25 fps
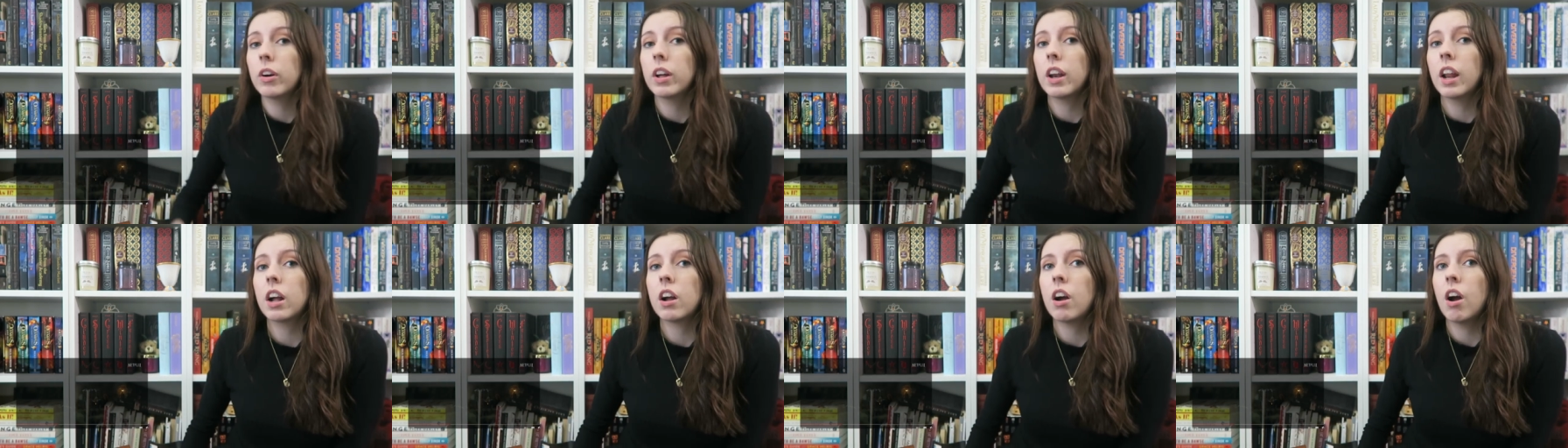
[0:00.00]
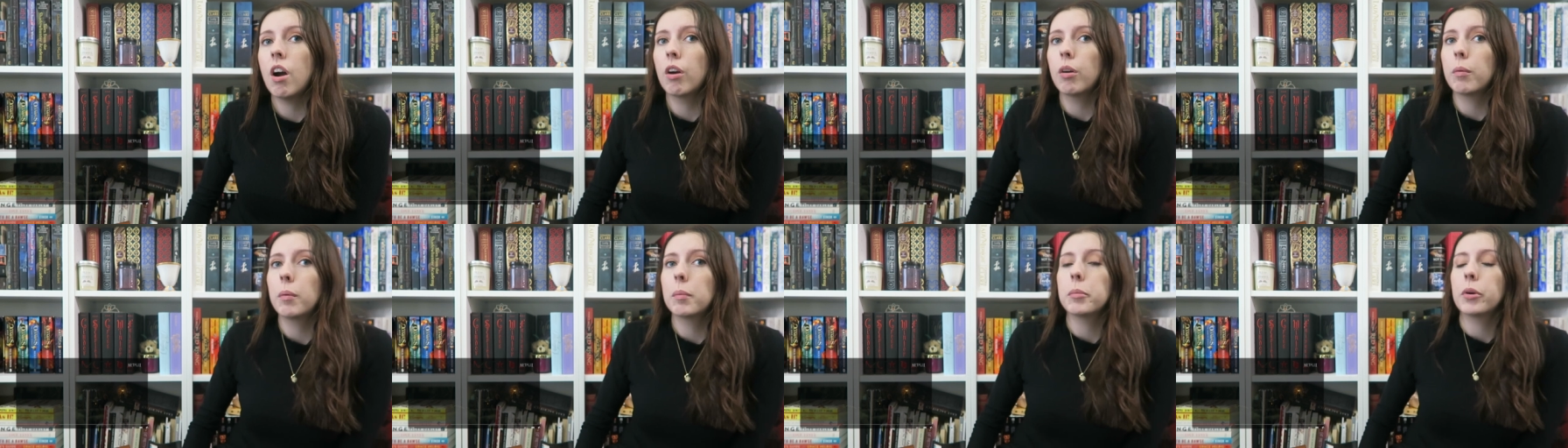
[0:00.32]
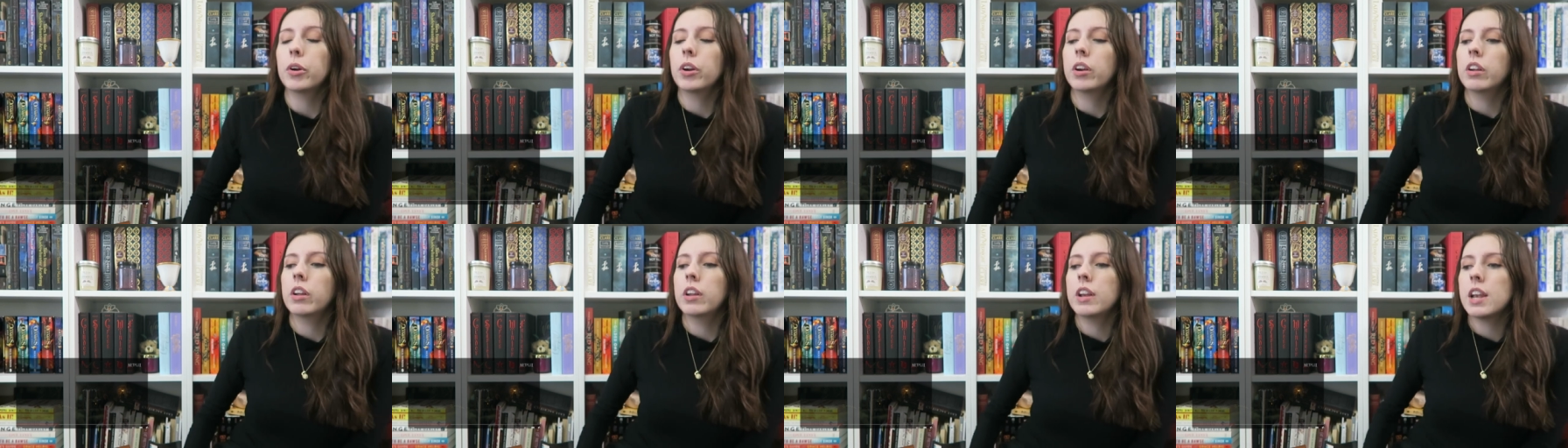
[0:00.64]
god, I can't
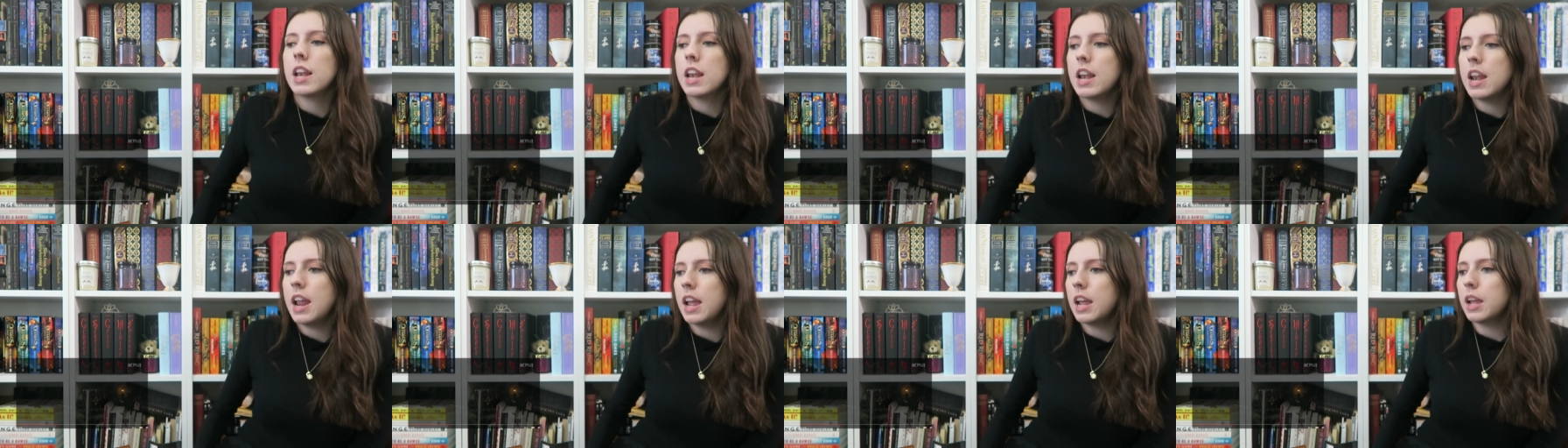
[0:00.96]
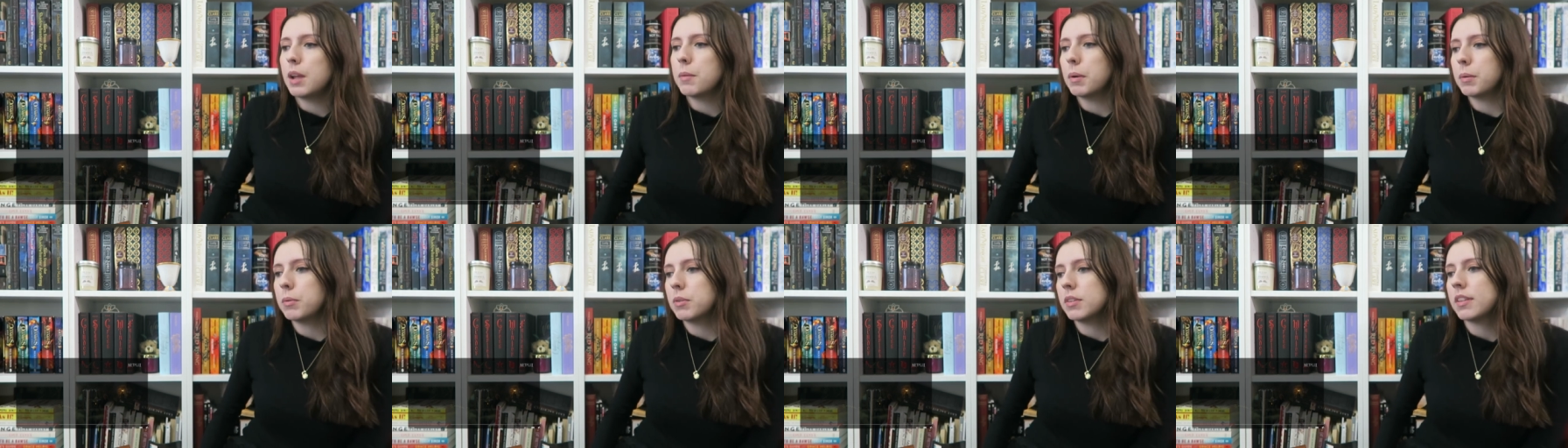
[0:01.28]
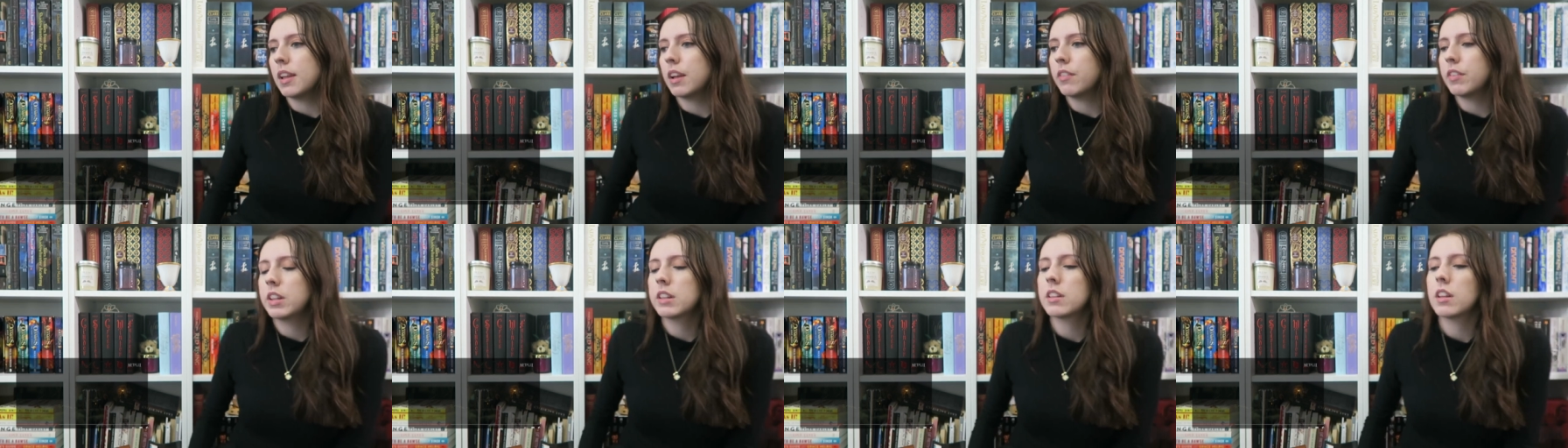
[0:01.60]
remember her name. I'm
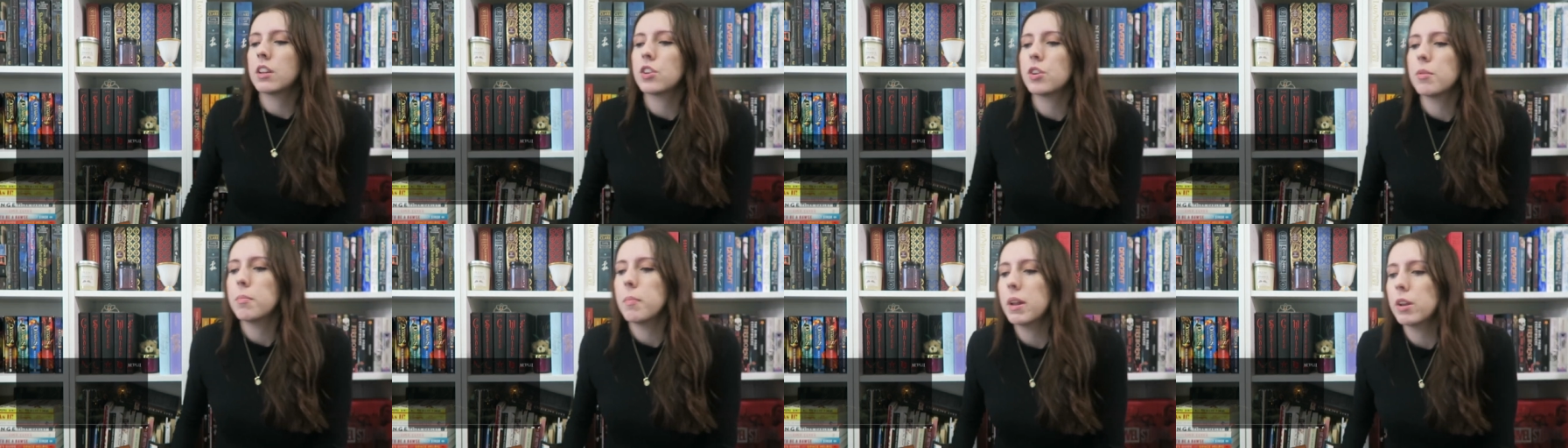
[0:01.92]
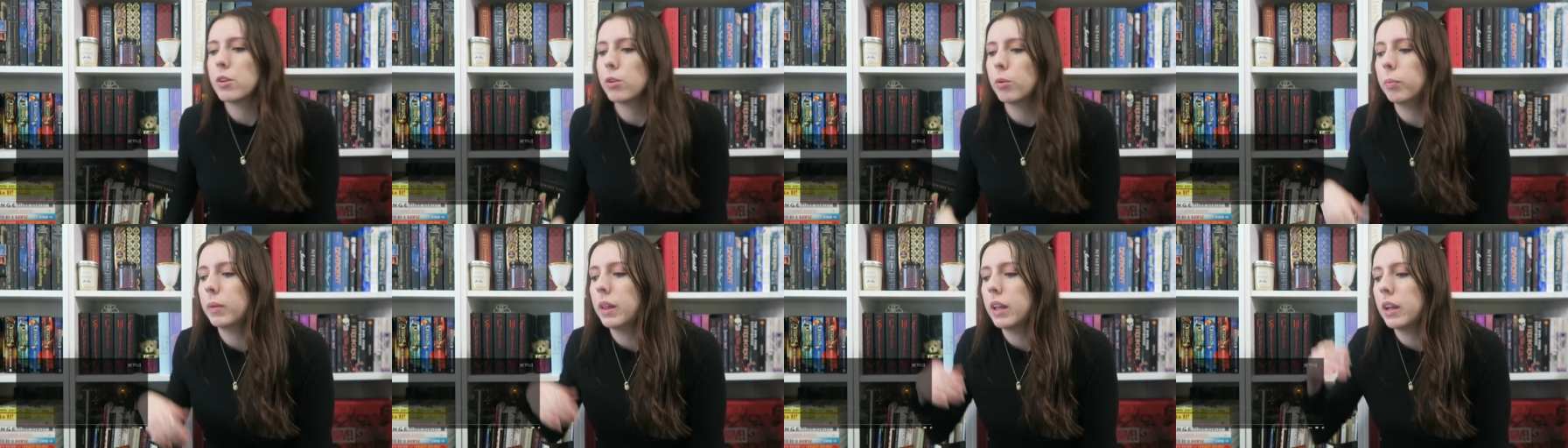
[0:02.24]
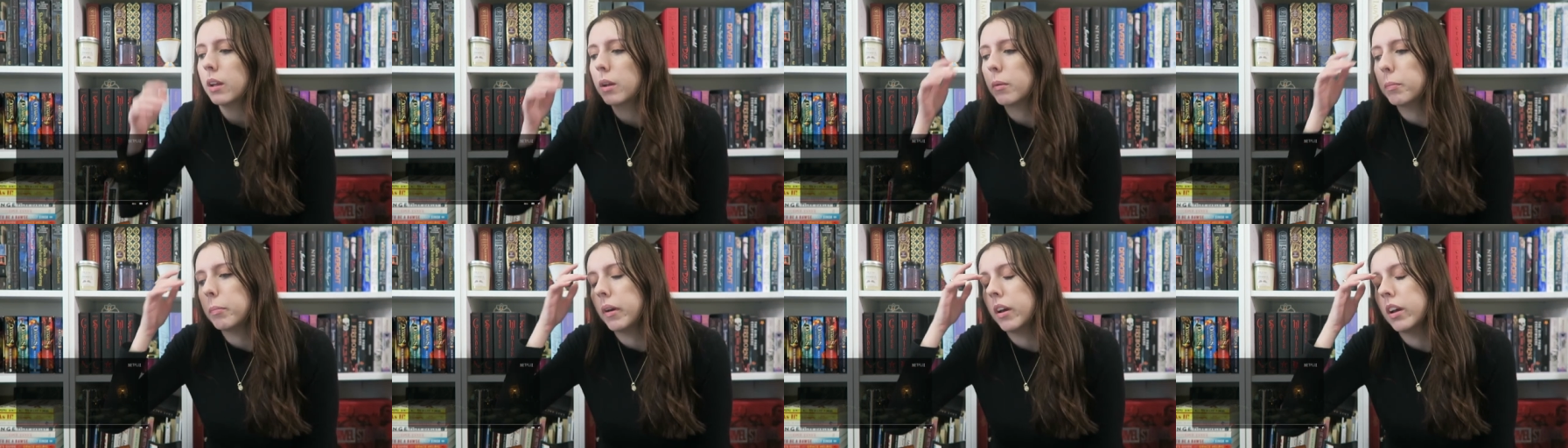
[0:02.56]
just having such a mental
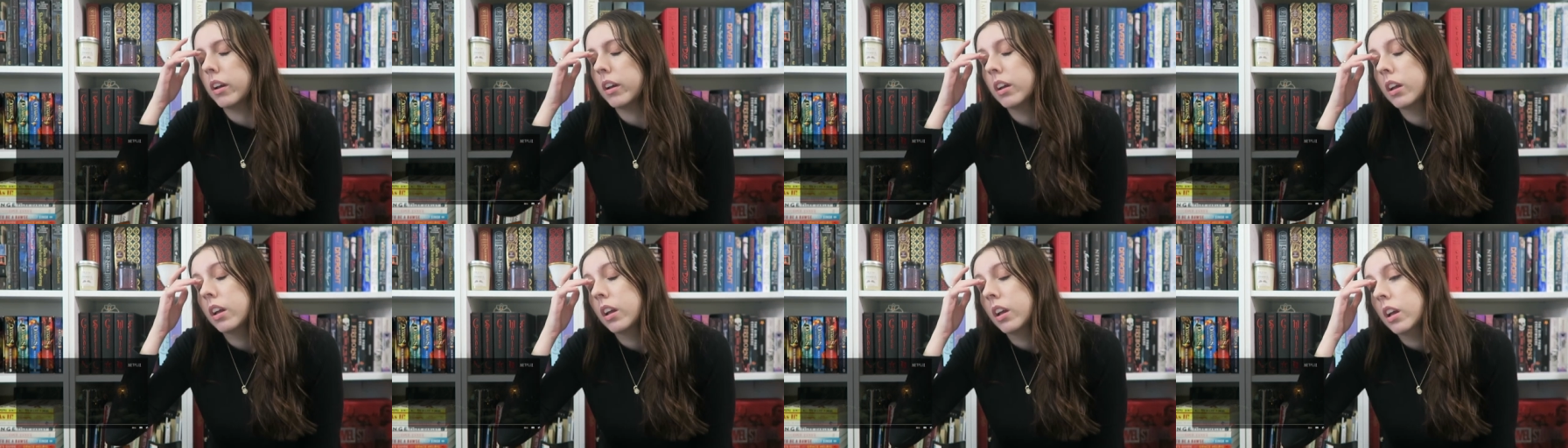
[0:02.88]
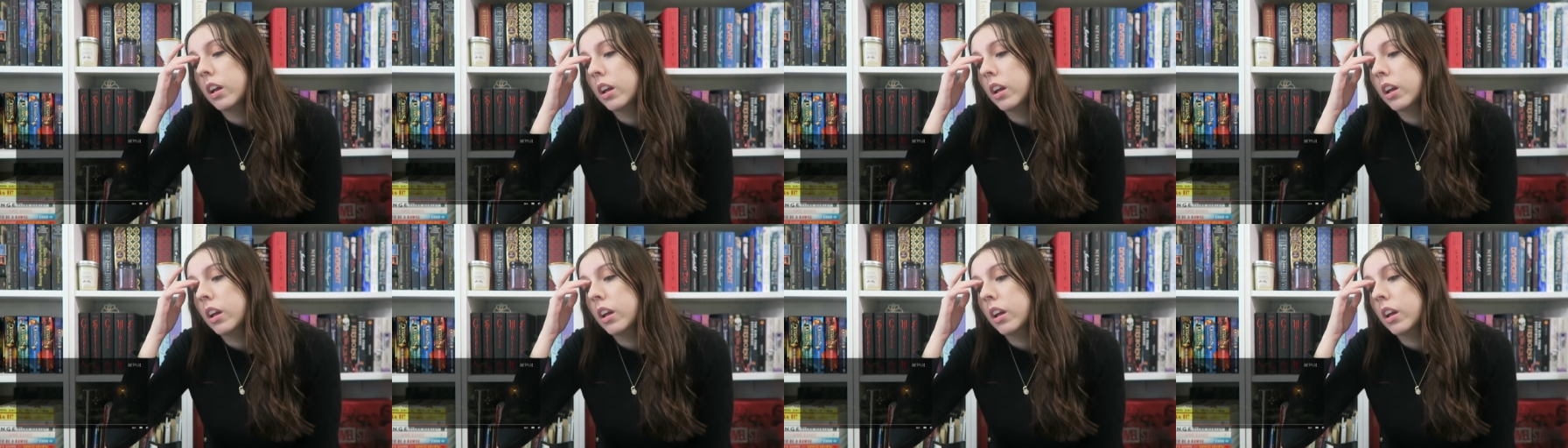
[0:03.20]
blank, but